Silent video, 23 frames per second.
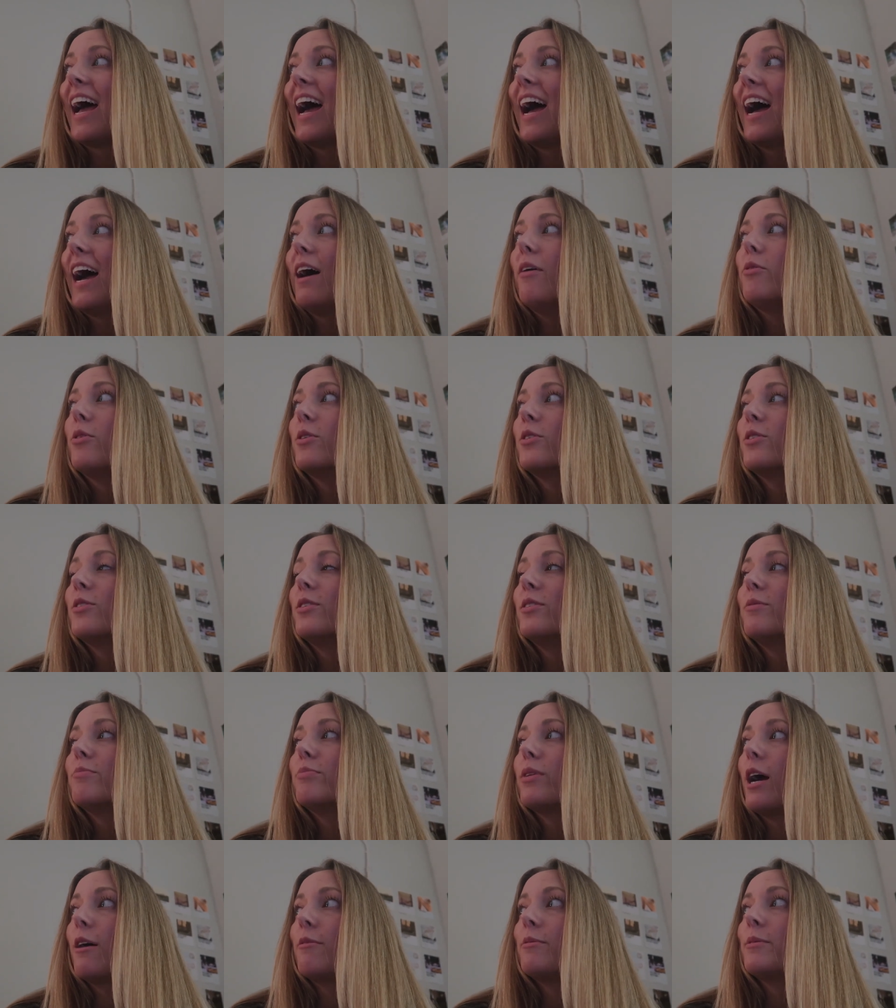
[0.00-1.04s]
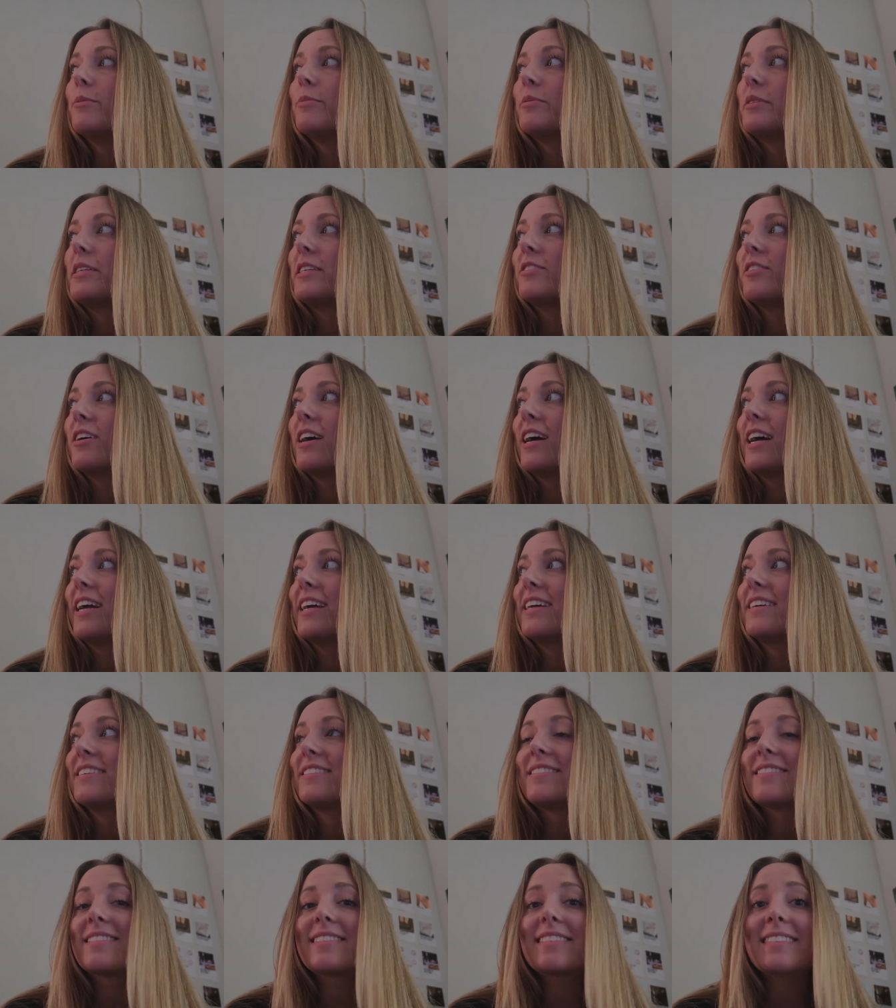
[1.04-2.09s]
I will probably cry.
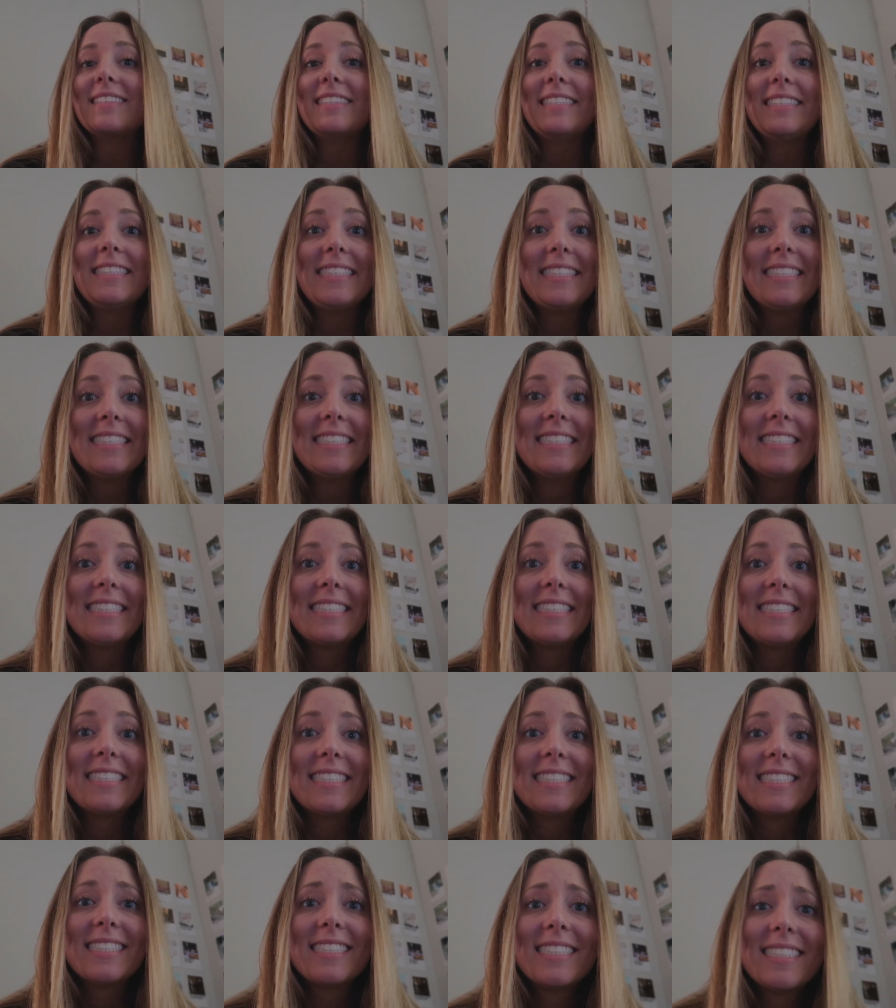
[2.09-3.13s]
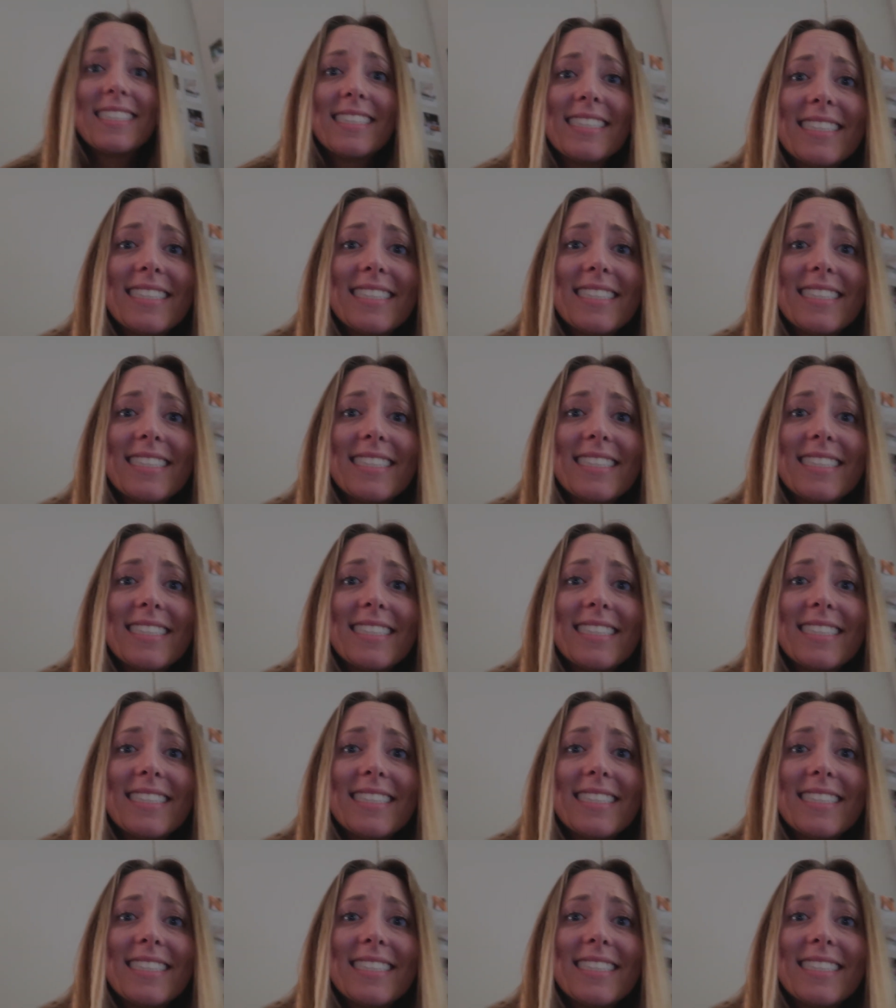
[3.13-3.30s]
I think it, he's. I'm